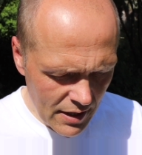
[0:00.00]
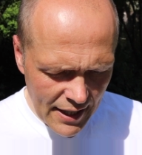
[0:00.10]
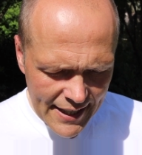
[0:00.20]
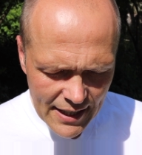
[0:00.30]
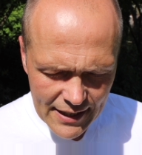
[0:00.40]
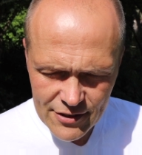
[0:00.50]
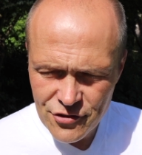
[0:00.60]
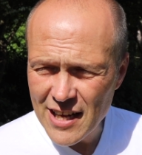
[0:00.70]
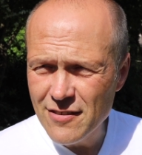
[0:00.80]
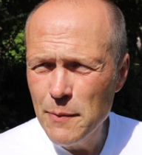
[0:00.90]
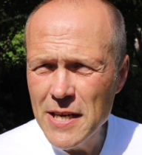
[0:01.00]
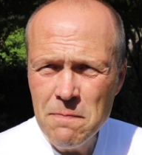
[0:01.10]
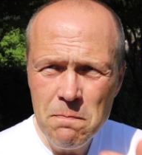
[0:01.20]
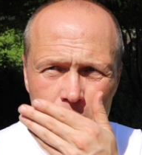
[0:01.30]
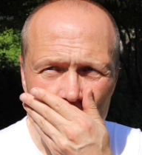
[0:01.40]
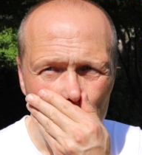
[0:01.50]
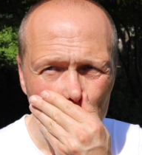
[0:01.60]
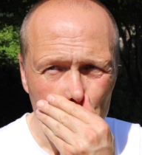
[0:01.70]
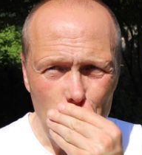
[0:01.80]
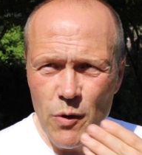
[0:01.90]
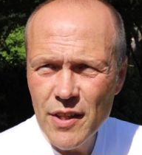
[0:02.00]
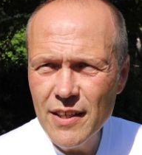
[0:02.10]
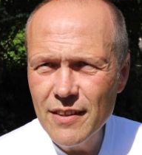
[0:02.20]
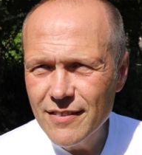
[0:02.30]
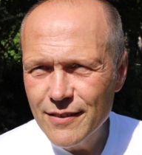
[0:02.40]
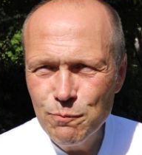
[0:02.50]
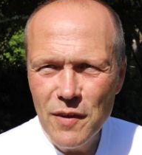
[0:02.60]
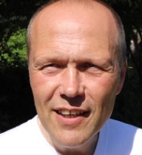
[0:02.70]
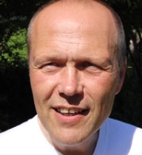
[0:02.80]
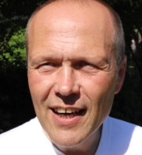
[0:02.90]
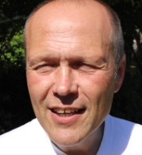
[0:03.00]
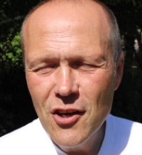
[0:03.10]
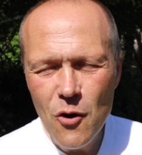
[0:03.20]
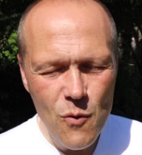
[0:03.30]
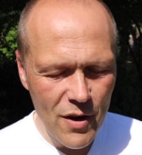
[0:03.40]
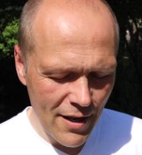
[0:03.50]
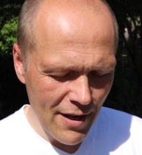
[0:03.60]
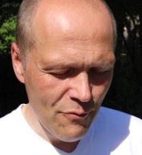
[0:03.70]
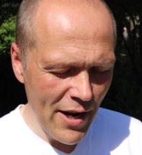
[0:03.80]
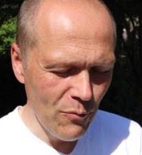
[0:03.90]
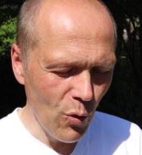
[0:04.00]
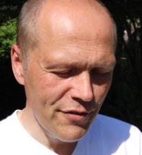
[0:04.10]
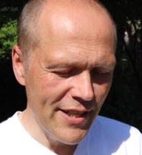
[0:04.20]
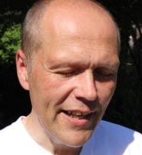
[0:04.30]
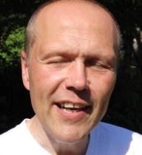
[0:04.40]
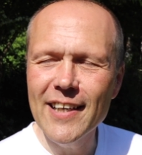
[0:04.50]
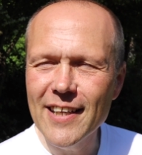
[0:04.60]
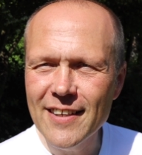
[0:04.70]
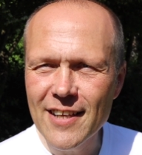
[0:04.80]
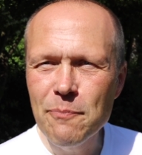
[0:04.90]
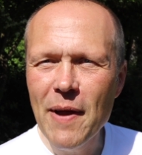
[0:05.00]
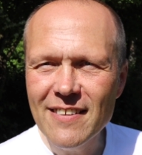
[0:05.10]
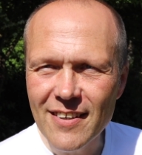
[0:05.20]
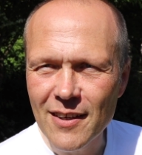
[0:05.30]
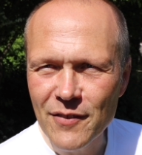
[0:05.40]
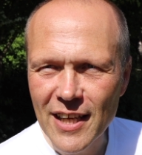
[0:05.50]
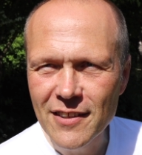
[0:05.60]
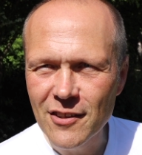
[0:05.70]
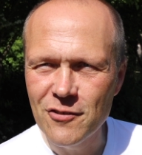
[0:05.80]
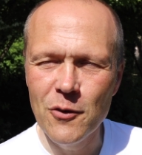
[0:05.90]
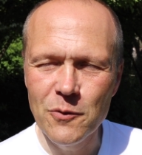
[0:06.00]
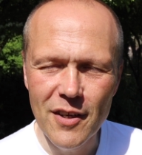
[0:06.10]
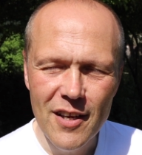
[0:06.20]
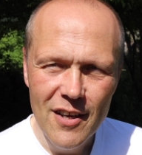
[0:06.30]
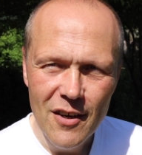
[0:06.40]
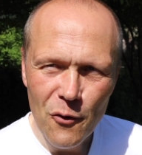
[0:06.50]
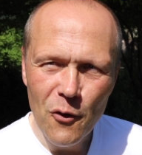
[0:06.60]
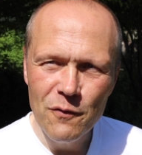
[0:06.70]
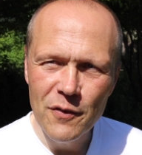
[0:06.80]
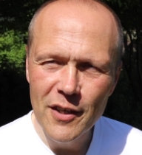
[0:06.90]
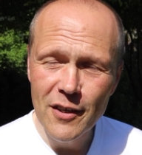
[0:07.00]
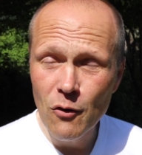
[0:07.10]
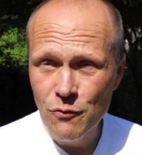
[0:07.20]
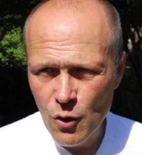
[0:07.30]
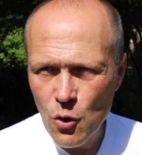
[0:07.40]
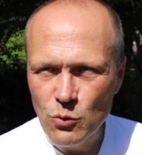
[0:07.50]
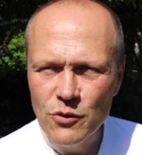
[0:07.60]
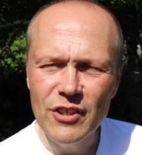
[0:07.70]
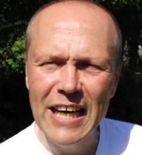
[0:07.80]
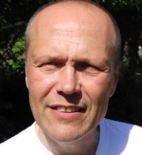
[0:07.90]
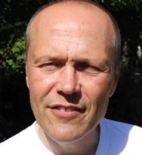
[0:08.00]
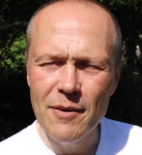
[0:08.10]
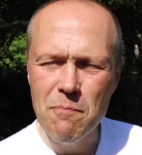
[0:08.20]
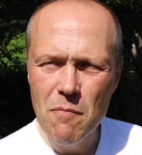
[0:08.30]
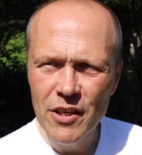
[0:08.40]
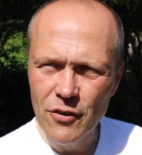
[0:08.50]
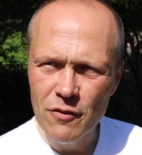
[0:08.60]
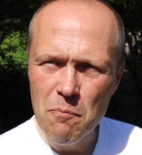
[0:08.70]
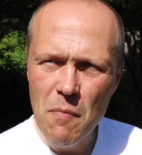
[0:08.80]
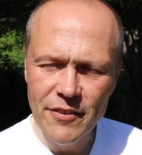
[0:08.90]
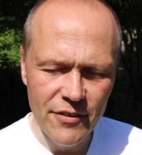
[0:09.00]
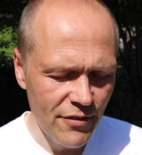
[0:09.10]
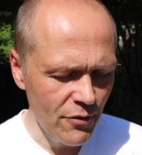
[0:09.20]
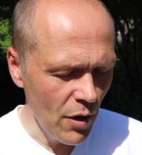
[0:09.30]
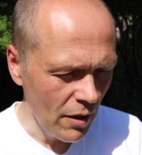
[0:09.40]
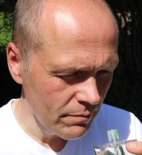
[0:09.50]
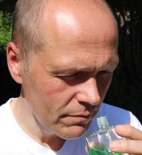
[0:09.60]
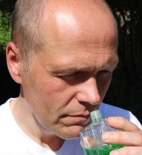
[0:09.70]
lilac, jasmine, but with a I know uh, I've read what's in it, and it, it's meant to have an undertone of uh, of rose and some sort of musks as well.